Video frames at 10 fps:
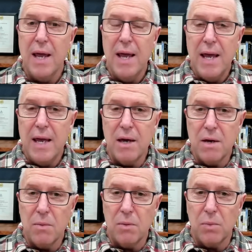
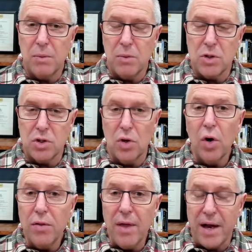it was
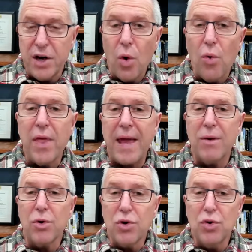good. I know they
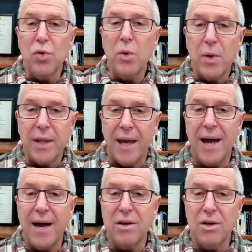were doing what they
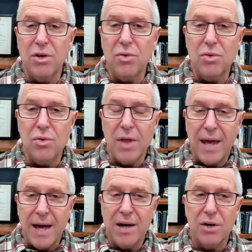had to do. They
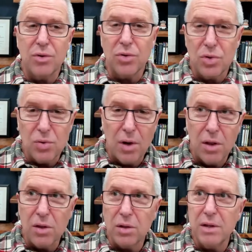had to go through all
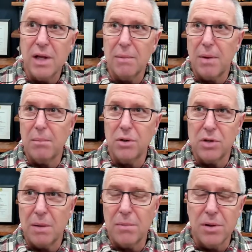the legal mumble
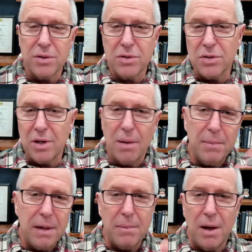jumble. This is a
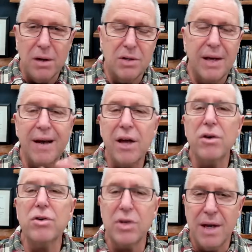company policy. And I
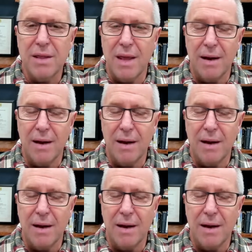understand that.